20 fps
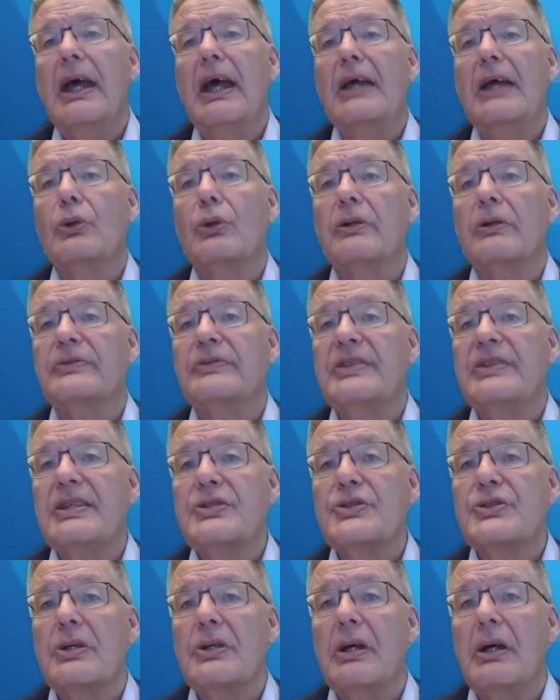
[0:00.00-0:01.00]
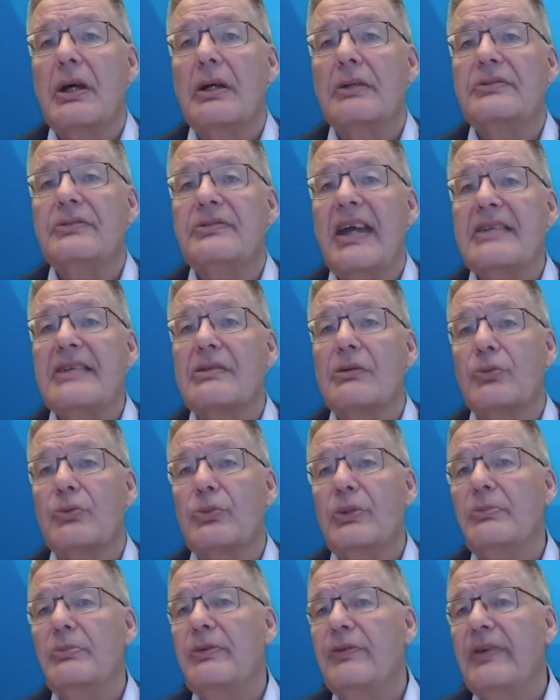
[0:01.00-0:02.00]
and all of these data will
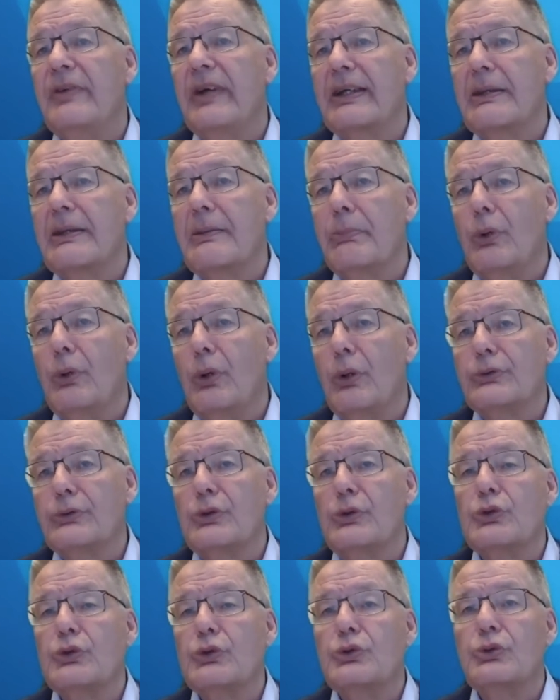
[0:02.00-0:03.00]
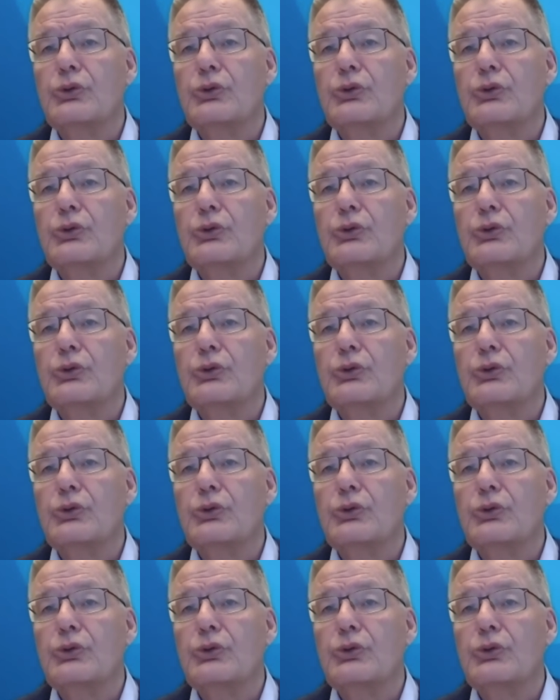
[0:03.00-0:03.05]
be very important